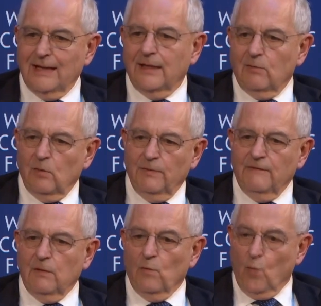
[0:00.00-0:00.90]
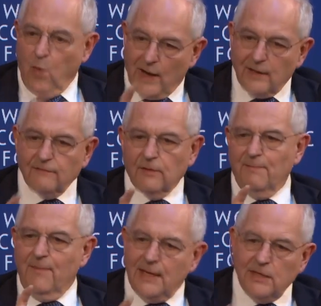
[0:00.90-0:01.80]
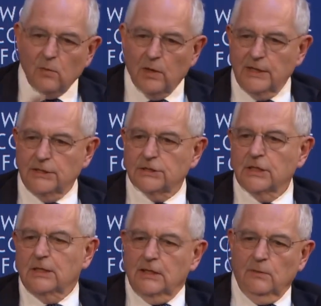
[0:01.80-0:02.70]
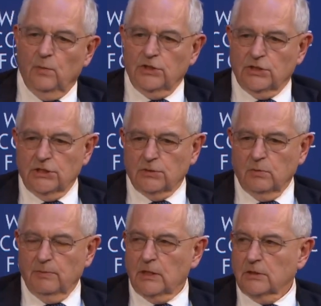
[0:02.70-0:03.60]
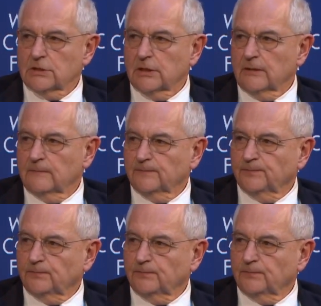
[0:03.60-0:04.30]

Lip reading: and that will be one of the many ways in which this will be costly.